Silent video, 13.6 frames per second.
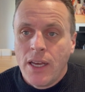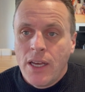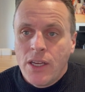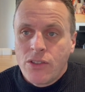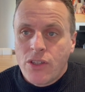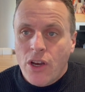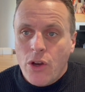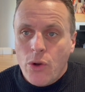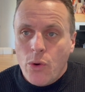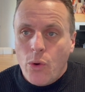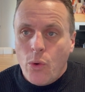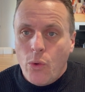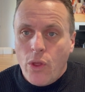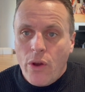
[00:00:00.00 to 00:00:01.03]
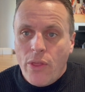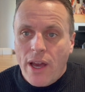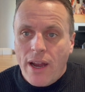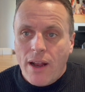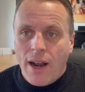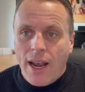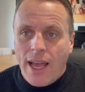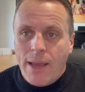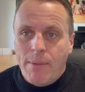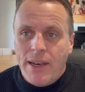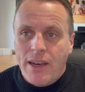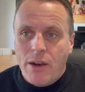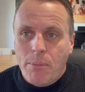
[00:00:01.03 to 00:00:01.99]
So although that claim
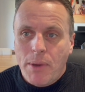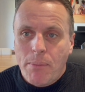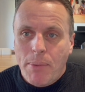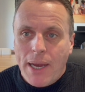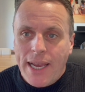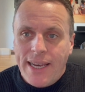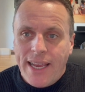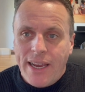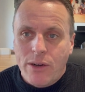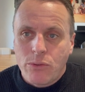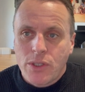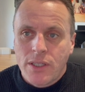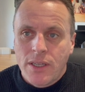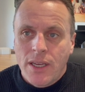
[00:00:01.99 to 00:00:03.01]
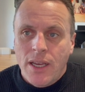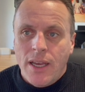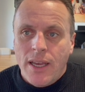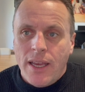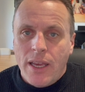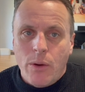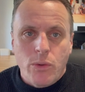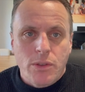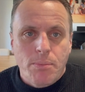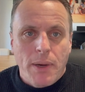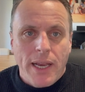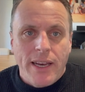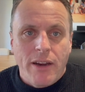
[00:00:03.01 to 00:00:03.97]
ended up being paid out, it was
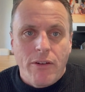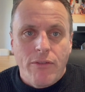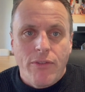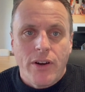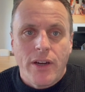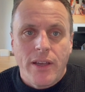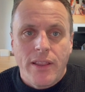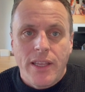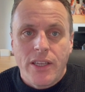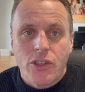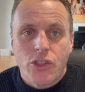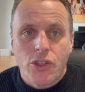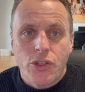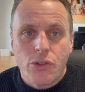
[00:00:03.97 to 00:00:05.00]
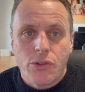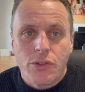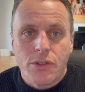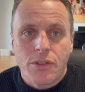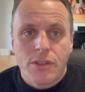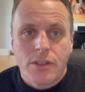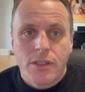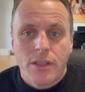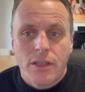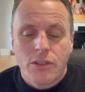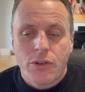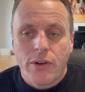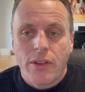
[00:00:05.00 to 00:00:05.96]
paid out via the
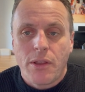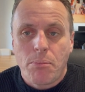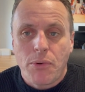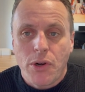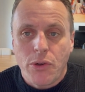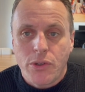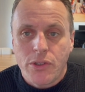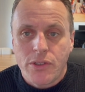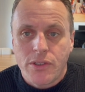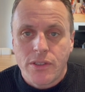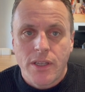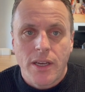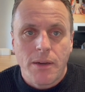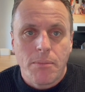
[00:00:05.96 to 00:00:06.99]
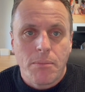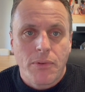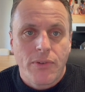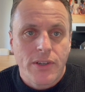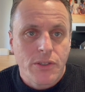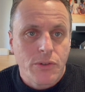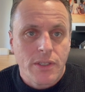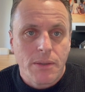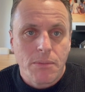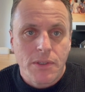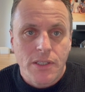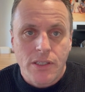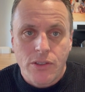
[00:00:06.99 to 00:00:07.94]
the broker's professional
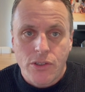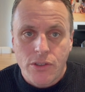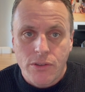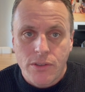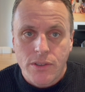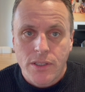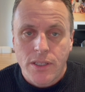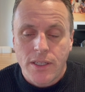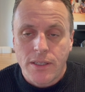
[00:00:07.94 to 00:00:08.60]
indemnity insurance,